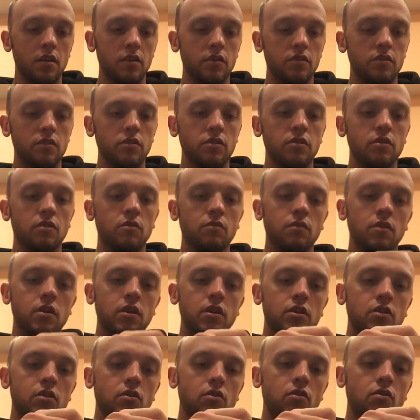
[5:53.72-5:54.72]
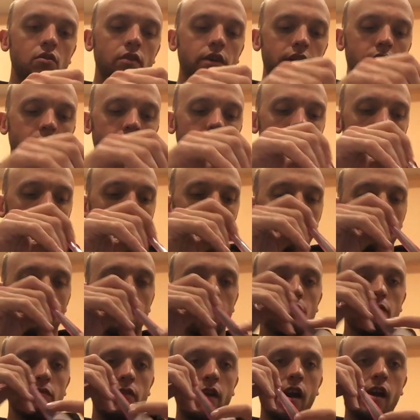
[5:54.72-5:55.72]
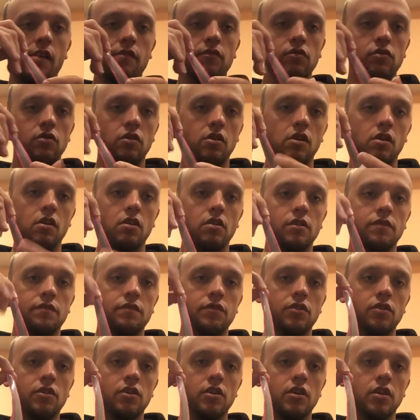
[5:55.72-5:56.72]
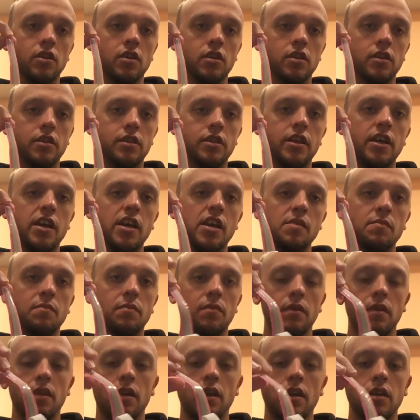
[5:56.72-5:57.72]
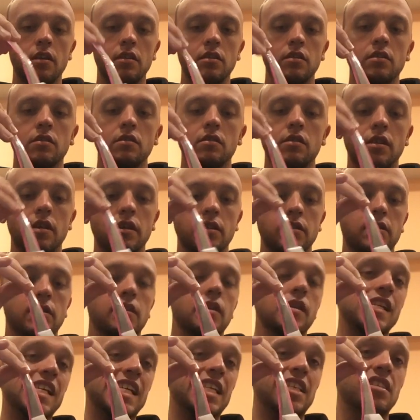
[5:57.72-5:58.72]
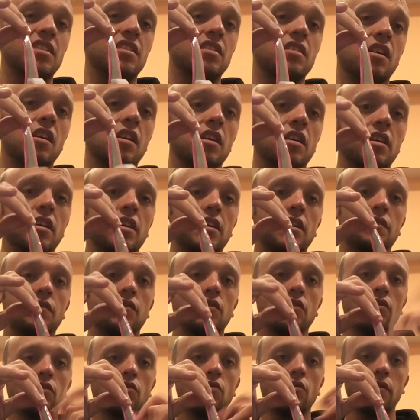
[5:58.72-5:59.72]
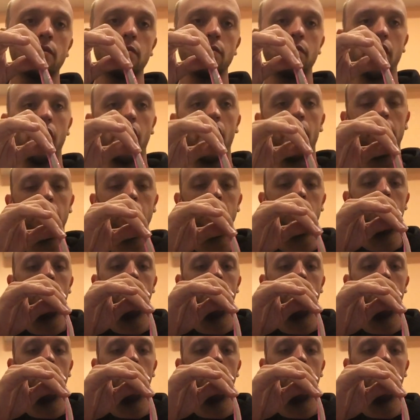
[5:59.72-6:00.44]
So you don't want to go and unravel all of your tape, as things can get stuck, and if you're going back and